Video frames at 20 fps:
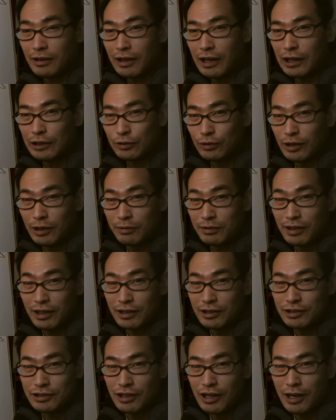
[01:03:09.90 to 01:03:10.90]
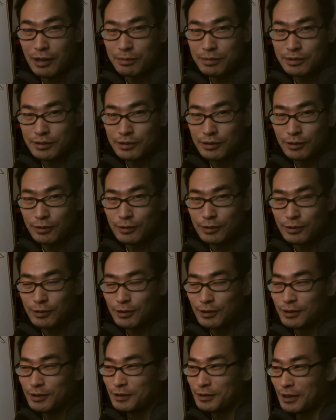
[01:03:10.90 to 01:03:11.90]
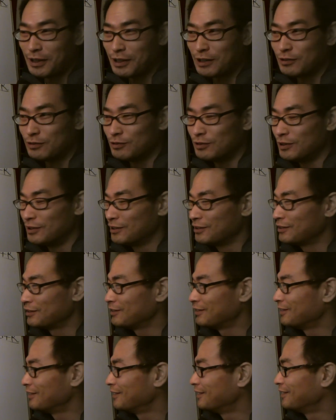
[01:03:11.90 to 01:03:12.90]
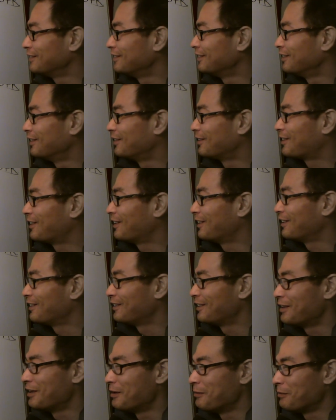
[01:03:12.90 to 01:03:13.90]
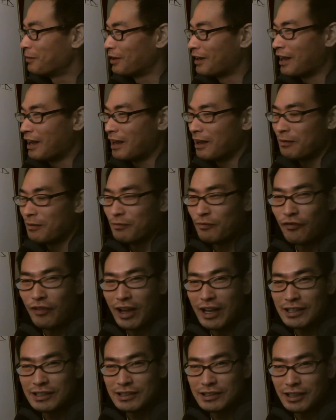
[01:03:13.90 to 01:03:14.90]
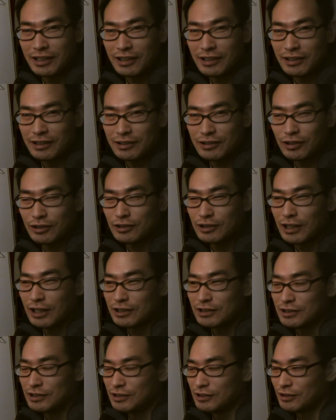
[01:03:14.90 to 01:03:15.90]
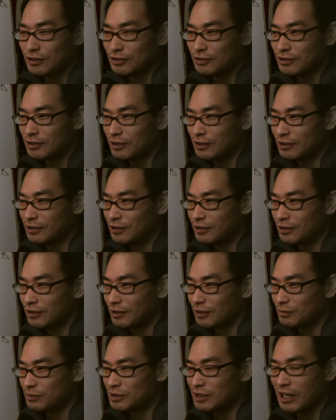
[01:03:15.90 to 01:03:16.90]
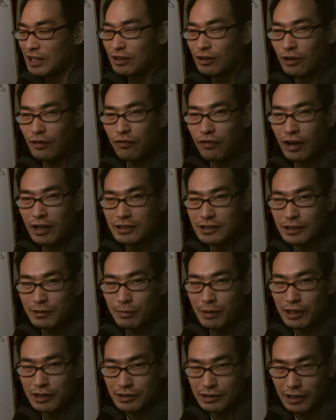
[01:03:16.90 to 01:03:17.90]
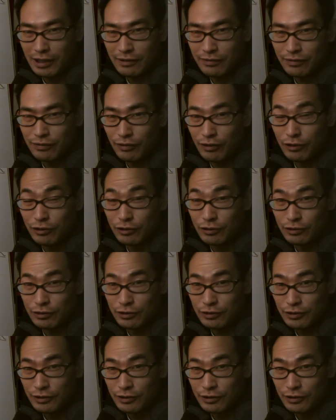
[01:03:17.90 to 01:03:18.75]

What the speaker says: I don't have any jobs, so I can do this. But I'm fasting, just like Jesus did, sacrificing myself for you,